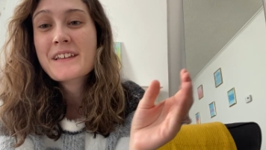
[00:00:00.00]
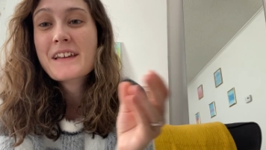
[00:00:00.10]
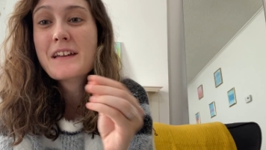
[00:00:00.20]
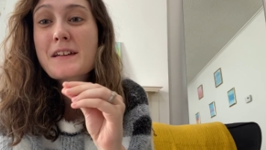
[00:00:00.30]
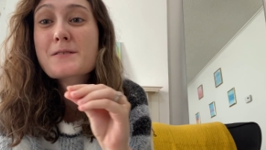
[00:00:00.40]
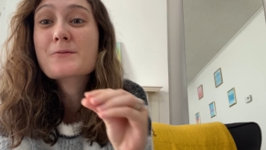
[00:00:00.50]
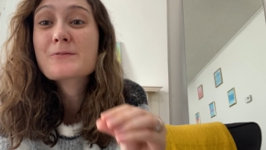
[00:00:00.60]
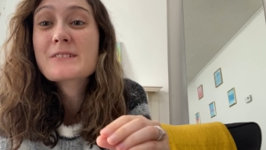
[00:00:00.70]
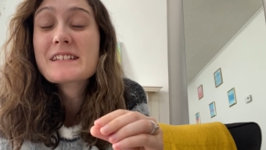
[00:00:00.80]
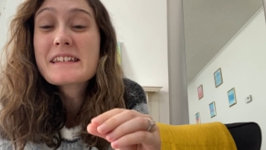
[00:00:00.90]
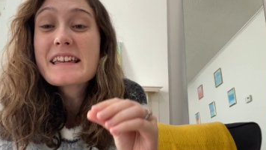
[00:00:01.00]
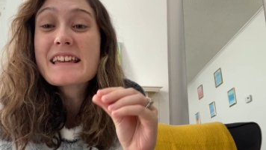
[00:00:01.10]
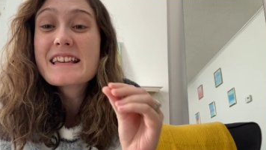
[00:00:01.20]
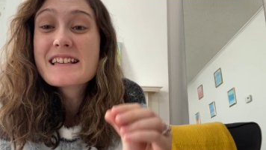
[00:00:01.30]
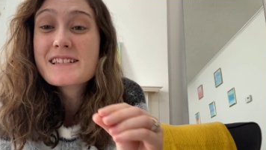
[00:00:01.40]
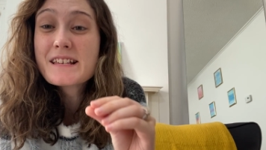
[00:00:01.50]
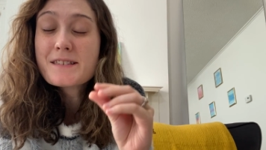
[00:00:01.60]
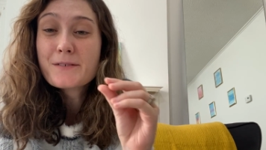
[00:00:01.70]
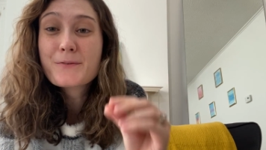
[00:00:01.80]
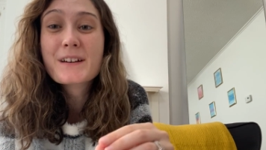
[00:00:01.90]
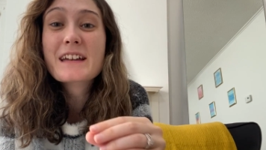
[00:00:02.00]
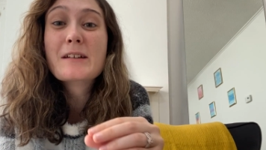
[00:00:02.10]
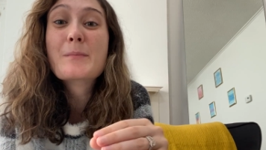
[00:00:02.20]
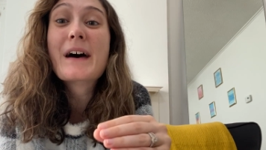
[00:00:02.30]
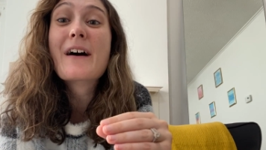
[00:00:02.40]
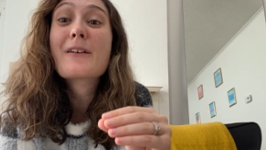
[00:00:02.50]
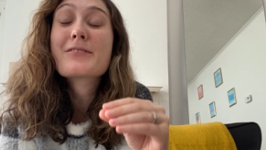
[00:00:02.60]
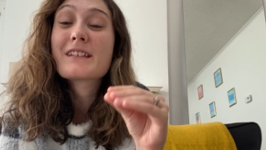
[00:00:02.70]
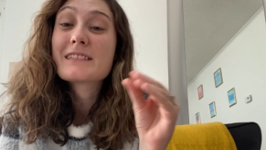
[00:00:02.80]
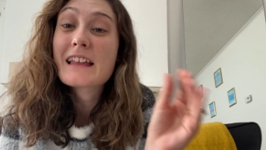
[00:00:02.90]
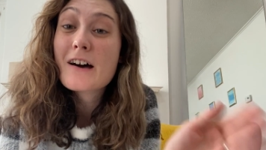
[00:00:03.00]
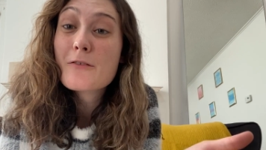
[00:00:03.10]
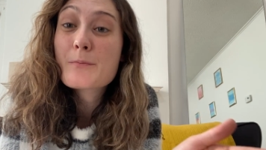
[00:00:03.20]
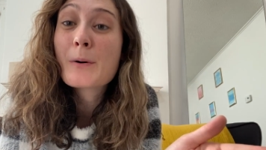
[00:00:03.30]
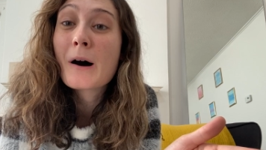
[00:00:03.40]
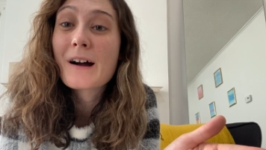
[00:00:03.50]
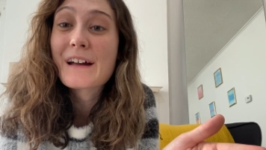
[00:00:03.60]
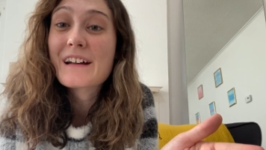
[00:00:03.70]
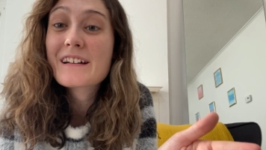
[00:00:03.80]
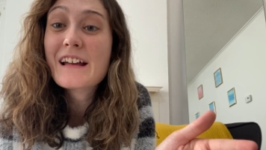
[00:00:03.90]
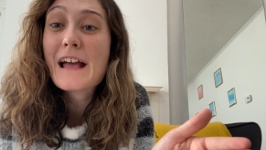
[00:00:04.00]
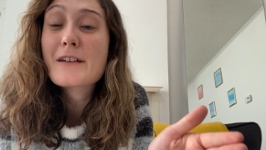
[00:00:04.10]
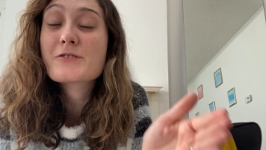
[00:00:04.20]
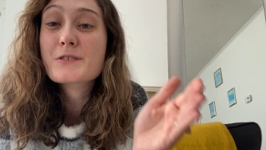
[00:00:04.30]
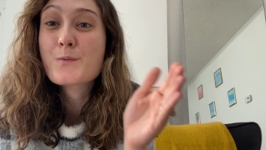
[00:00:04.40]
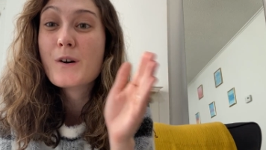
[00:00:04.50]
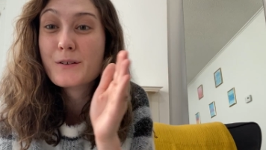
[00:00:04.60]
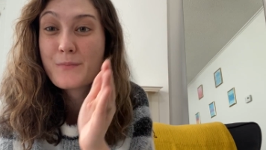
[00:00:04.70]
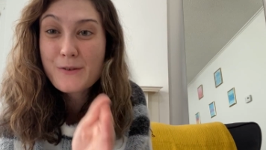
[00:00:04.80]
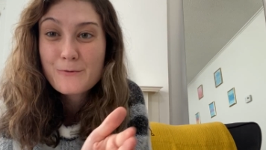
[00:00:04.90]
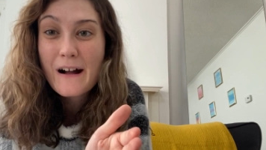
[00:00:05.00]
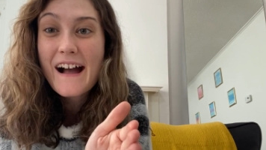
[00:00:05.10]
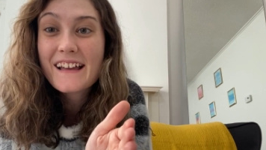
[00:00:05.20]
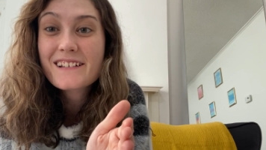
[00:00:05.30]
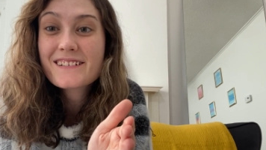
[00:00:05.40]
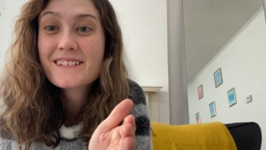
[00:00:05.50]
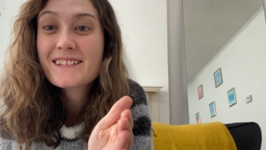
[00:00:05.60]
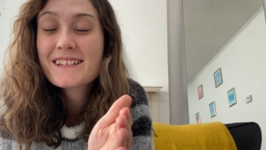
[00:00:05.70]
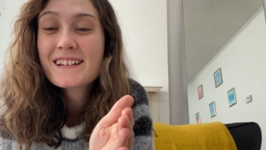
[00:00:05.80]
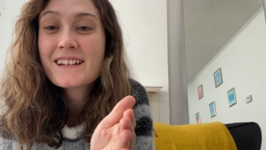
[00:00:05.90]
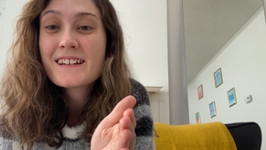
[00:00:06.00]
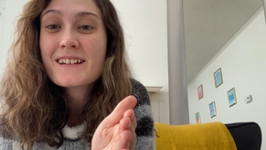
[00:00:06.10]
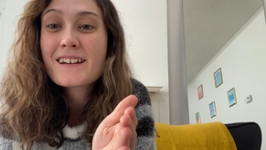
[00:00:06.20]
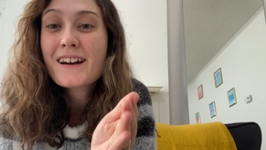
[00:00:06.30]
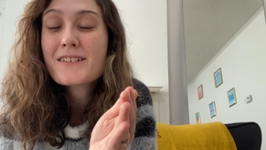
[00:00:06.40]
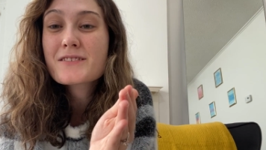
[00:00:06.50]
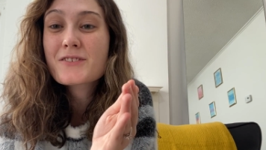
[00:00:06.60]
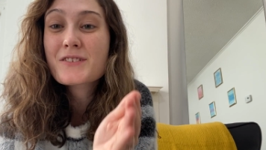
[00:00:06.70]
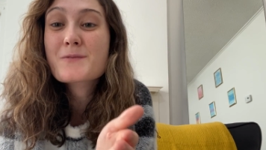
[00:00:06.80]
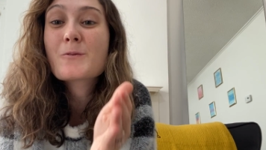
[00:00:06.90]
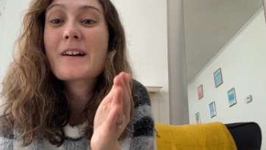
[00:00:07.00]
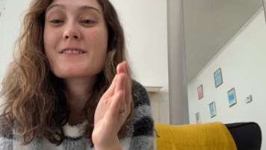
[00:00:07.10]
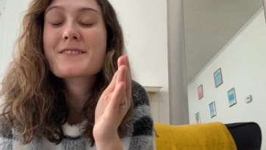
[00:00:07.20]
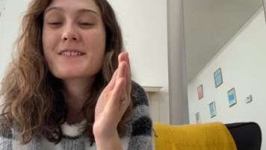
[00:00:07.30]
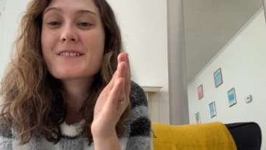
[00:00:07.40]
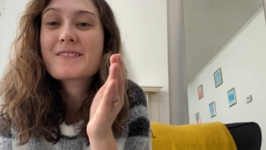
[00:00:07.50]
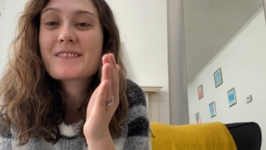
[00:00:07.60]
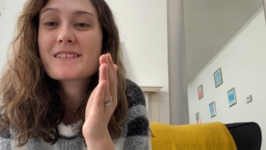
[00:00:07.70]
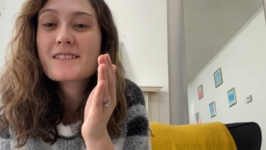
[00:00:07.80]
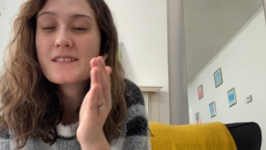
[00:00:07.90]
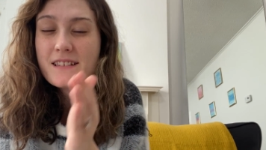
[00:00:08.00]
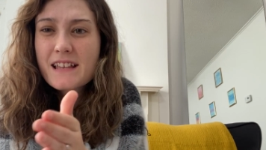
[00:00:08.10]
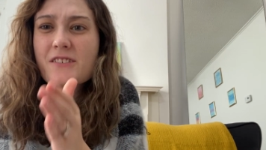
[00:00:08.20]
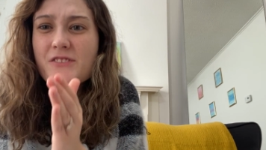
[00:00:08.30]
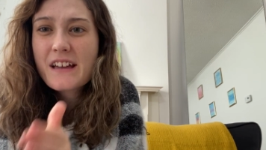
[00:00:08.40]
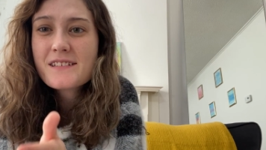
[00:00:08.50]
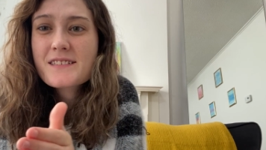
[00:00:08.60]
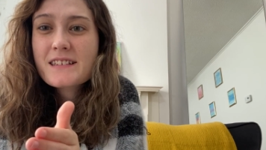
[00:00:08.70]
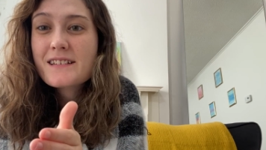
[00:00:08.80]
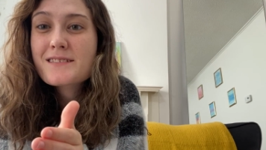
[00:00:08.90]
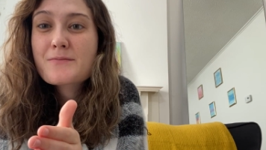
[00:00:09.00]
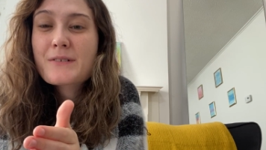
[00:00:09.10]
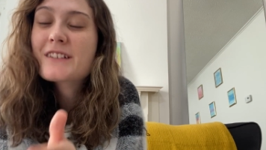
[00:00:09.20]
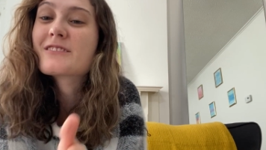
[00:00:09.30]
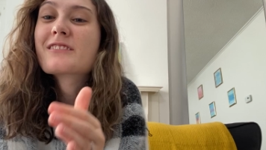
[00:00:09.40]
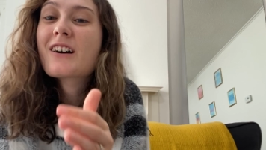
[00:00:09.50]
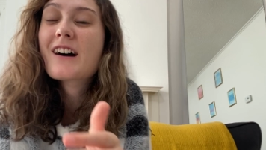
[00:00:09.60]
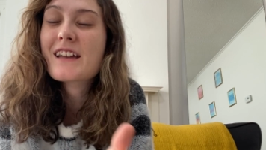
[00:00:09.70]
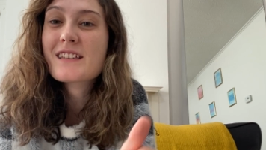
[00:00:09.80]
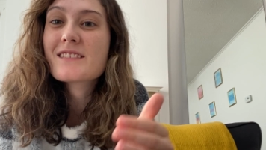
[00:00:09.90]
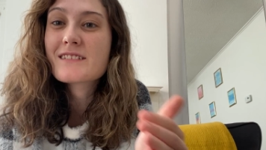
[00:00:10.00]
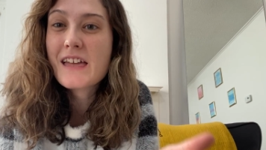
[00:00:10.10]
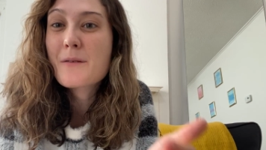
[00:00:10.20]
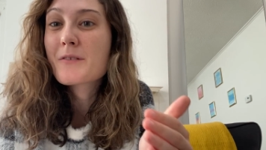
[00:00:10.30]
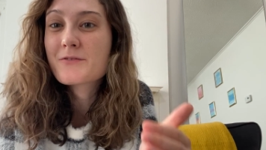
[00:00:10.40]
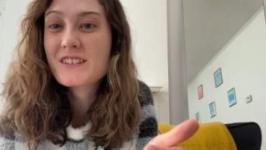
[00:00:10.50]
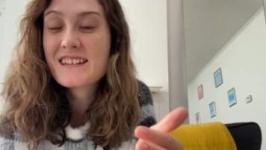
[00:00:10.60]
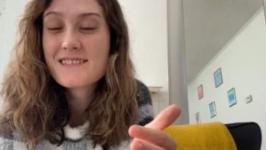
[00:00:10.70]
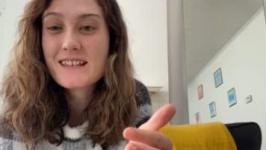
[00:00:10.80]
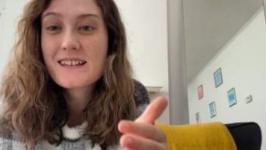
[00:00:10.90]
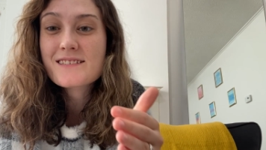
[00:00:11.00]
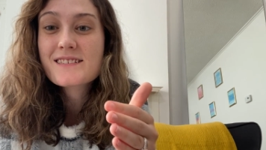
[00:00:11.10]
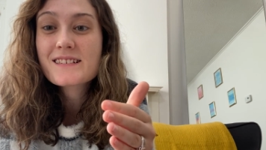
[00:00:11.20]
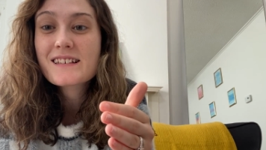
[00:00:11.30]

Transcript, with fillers: it's really easy to forget about the love part and just want to be right to just want to seek justice but not in the name of jesus